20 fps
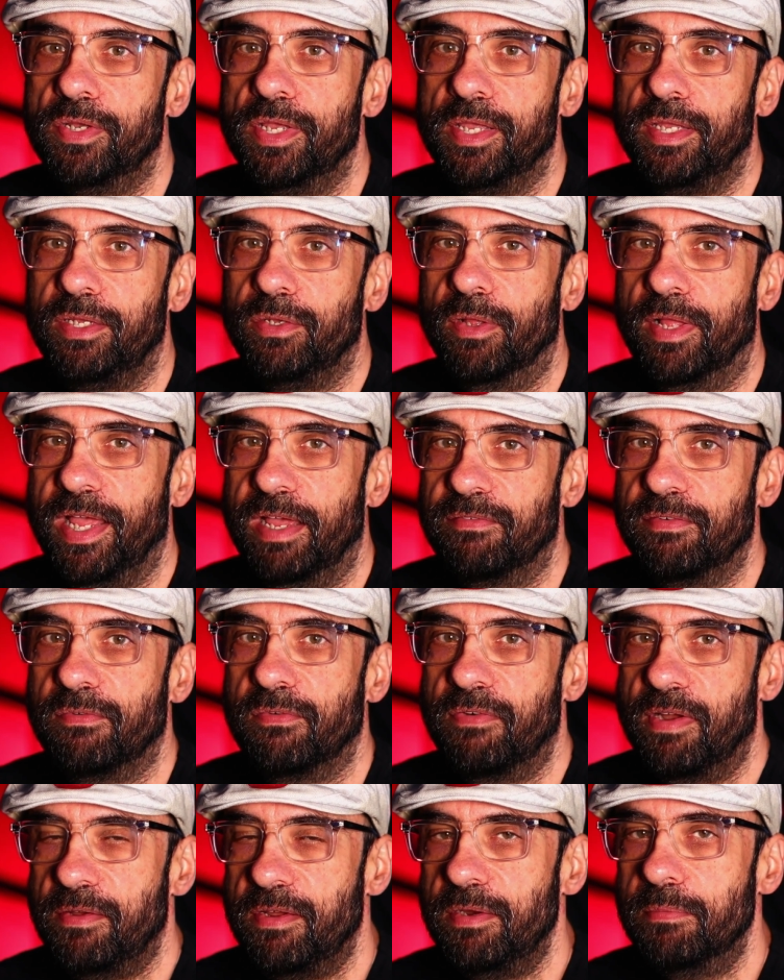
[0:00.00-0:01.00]
you'll have a
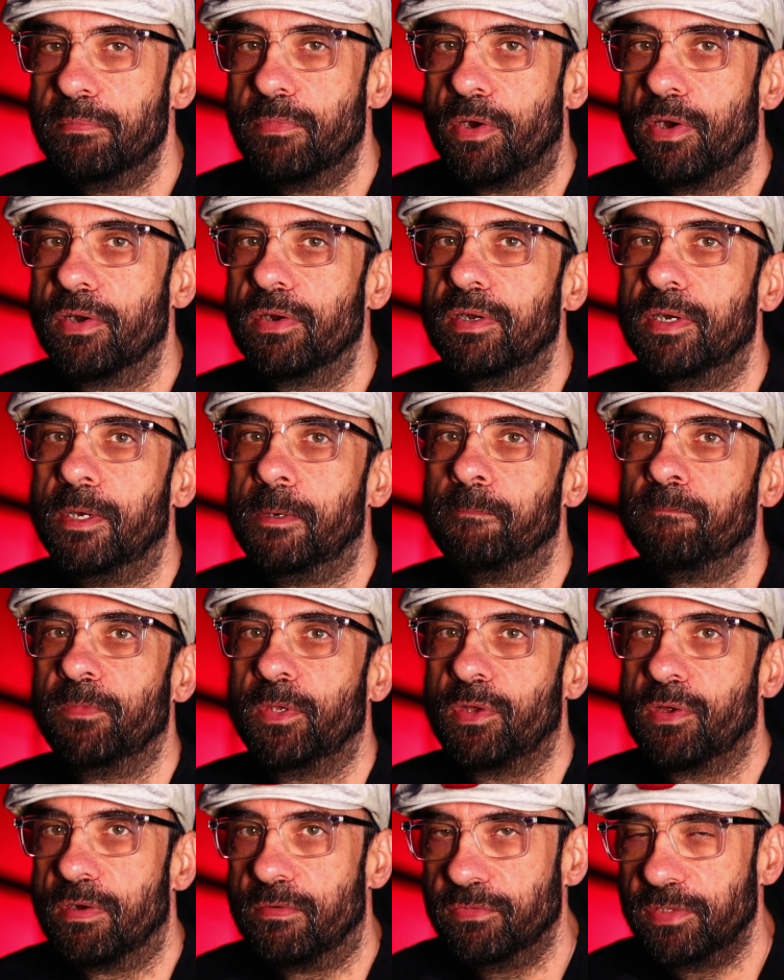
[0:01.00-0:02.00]
very more
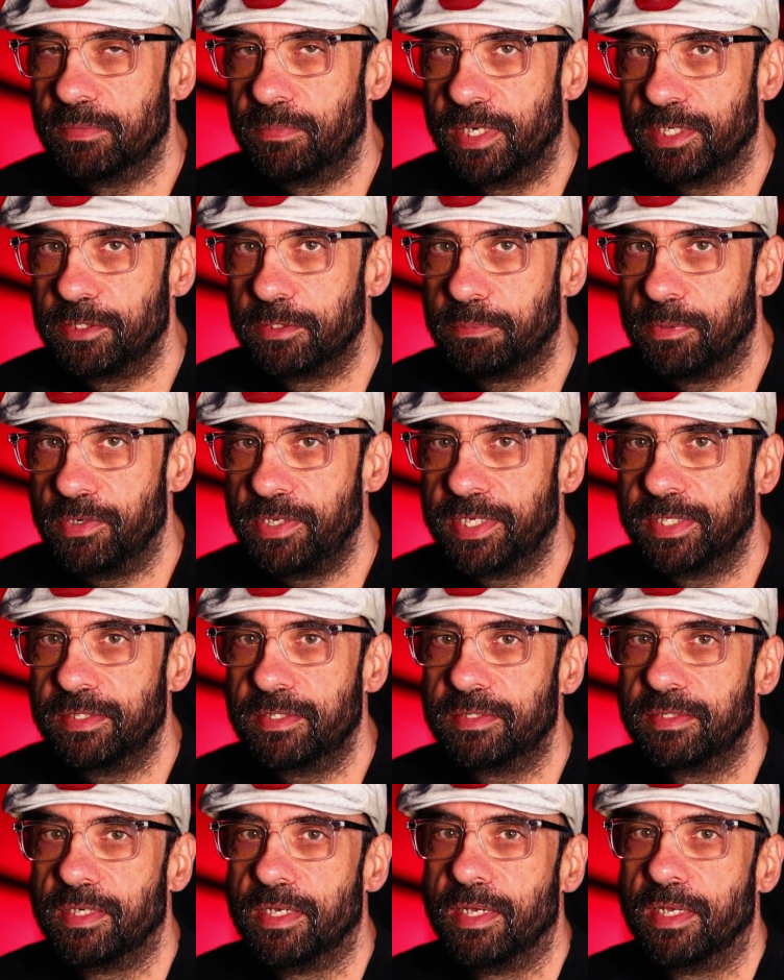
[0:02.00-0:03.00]
comfortable
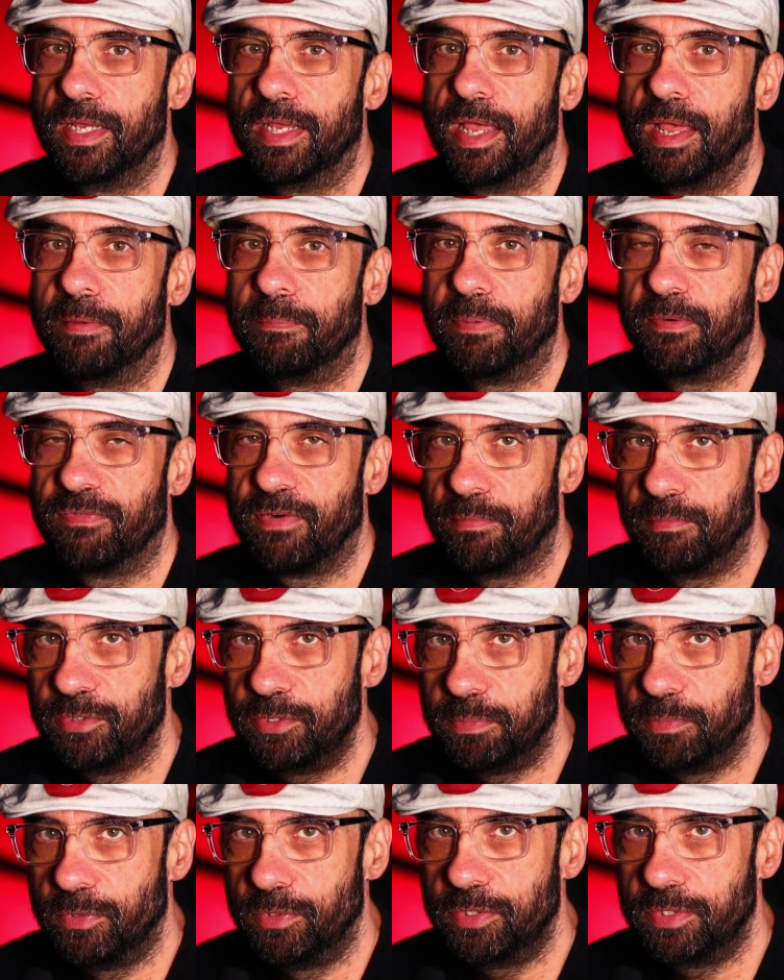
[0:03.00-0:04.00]
experience, a performance
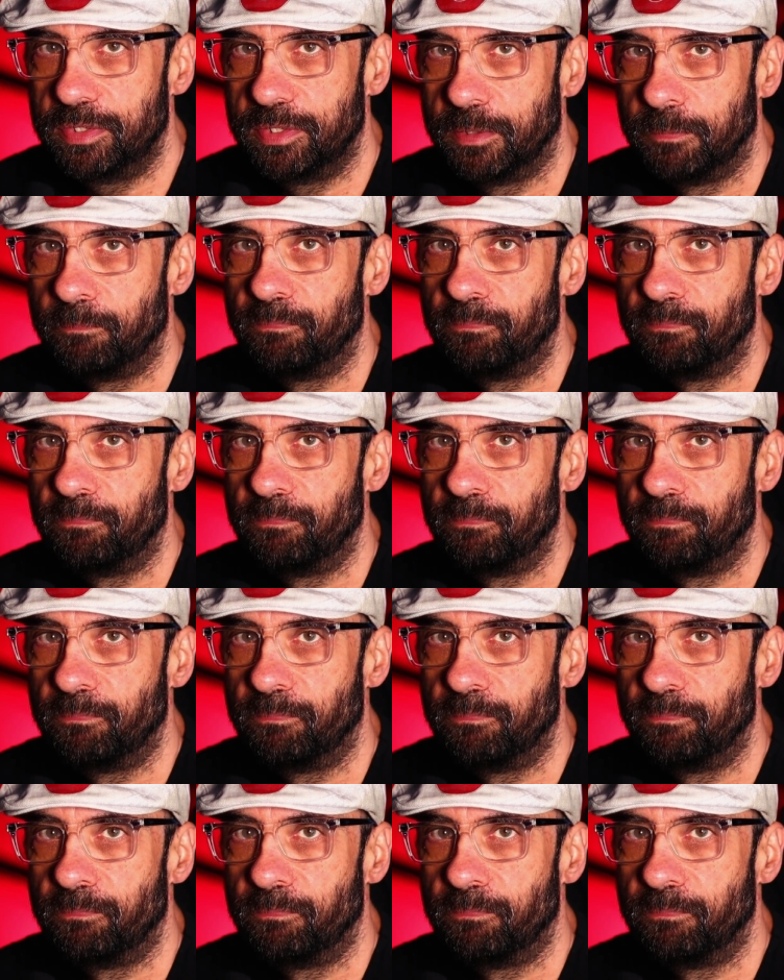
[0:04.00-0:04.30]
boost,